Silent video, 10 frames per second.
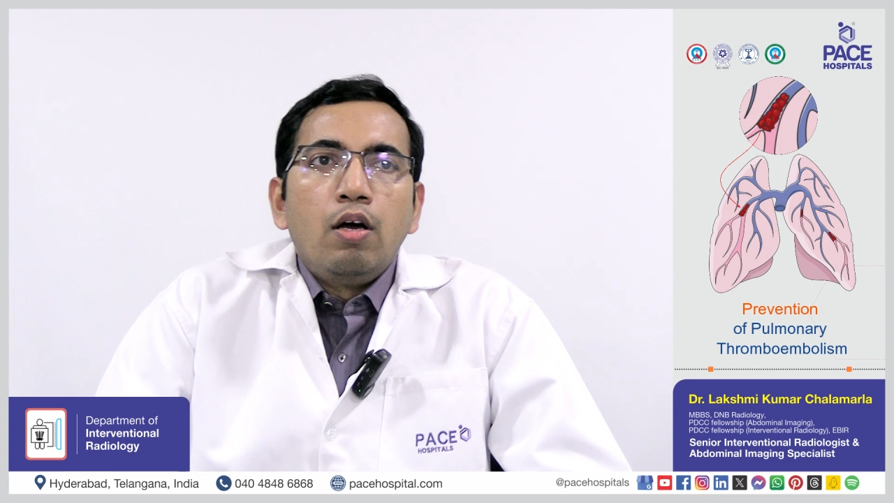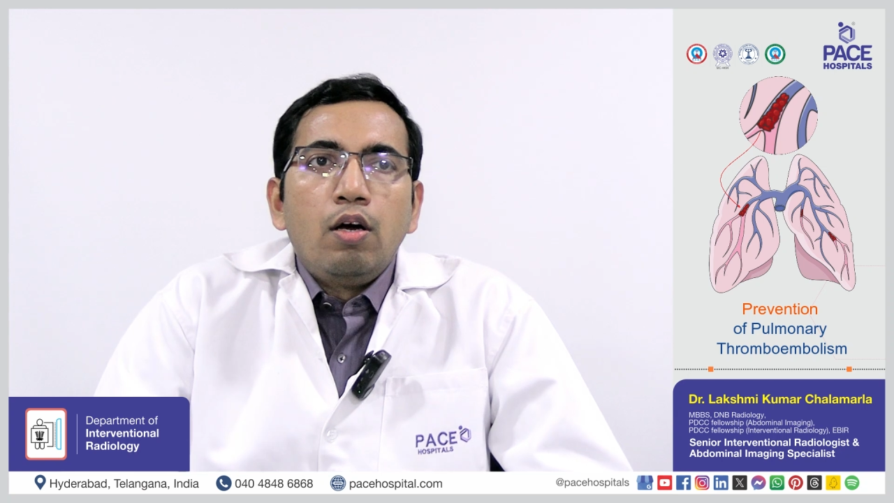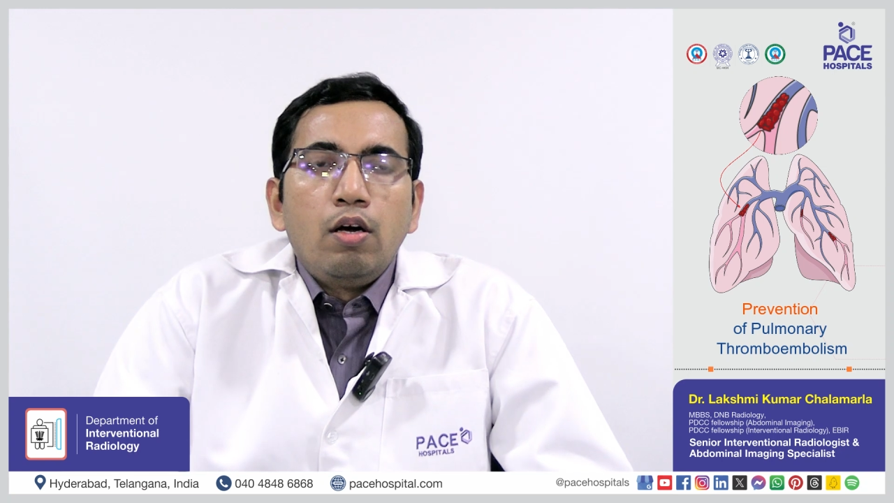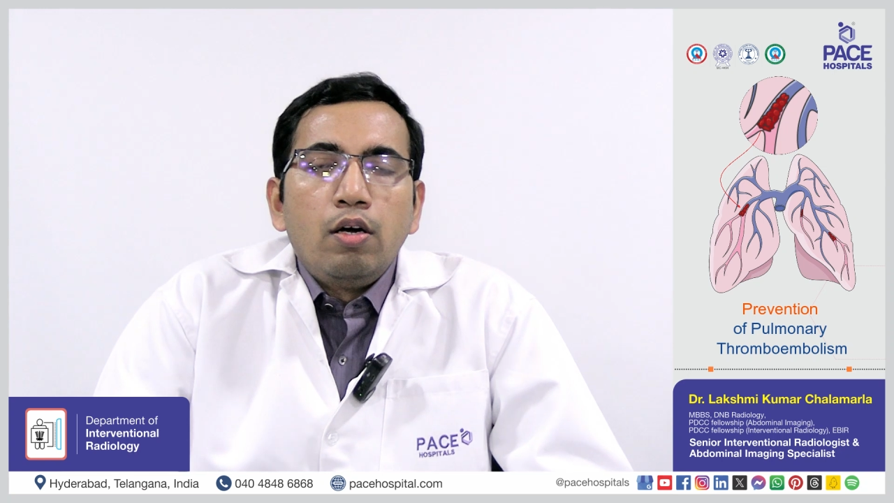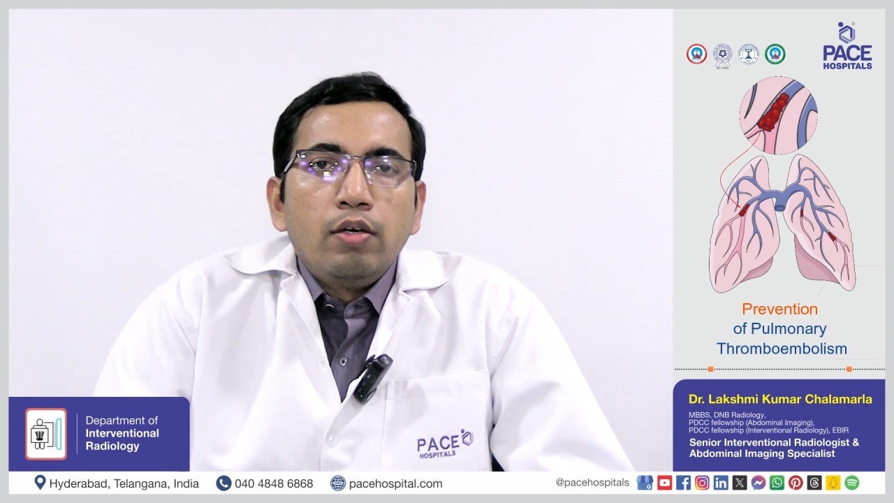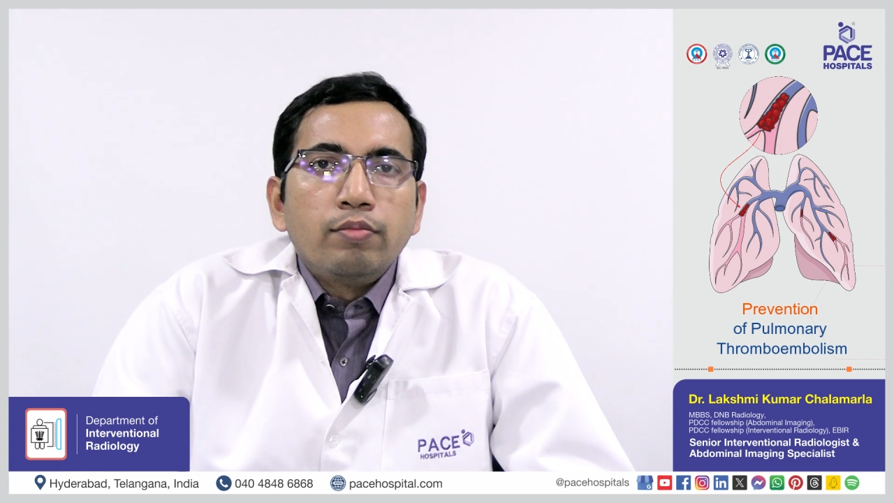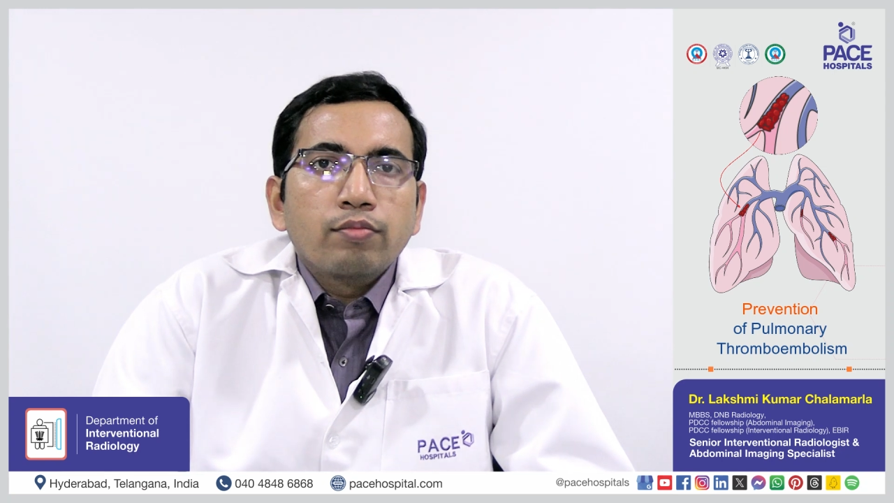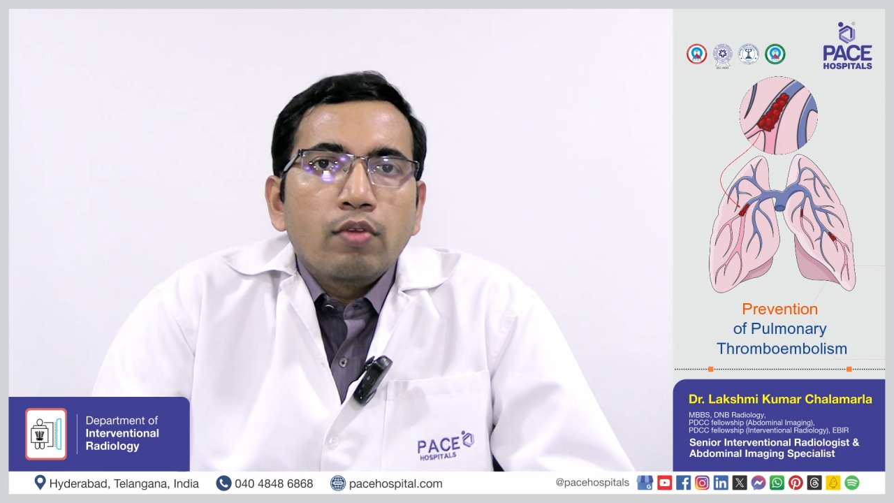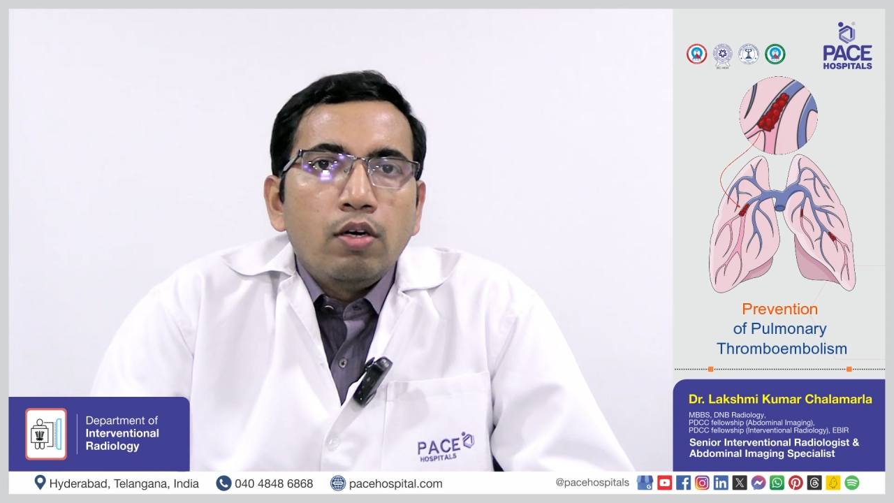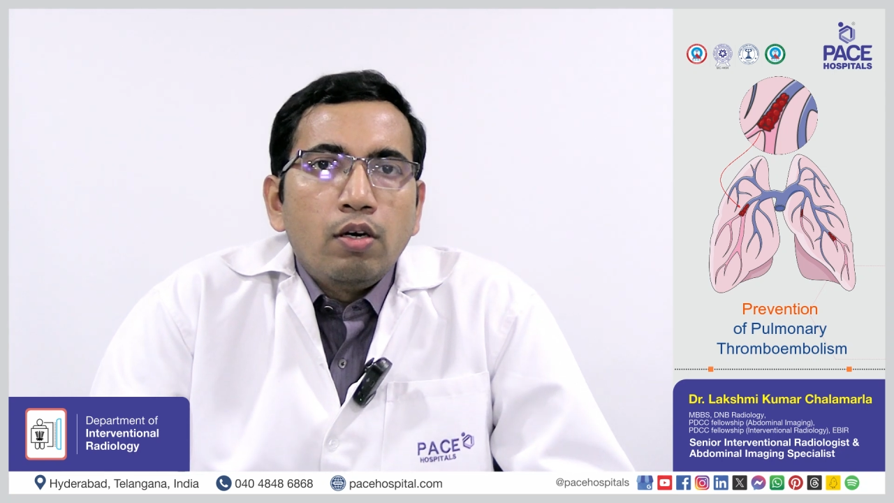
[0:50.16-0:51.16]

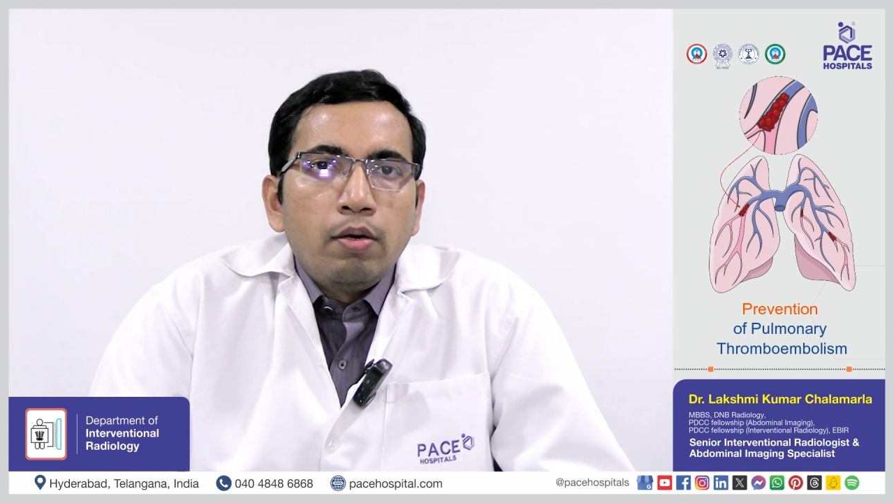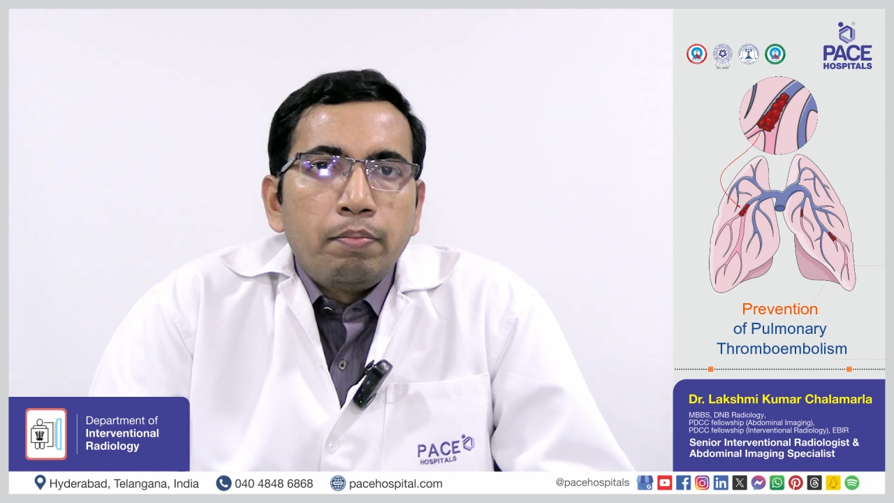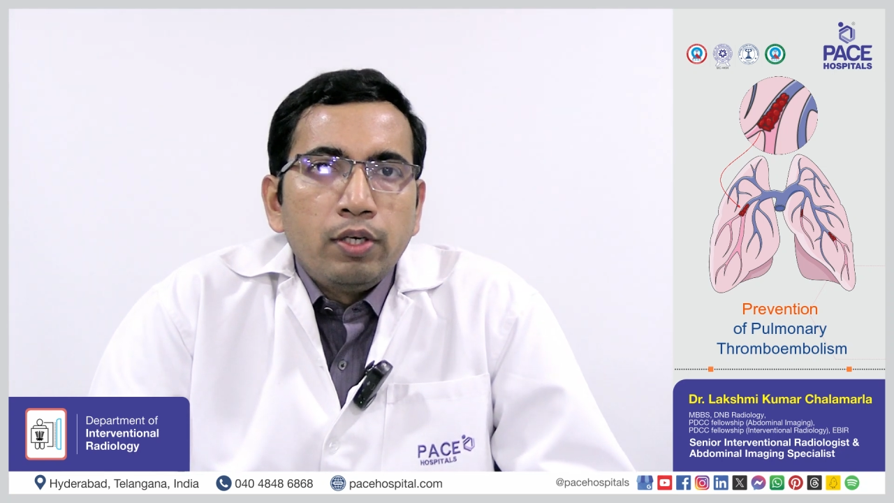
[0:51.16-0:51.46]
a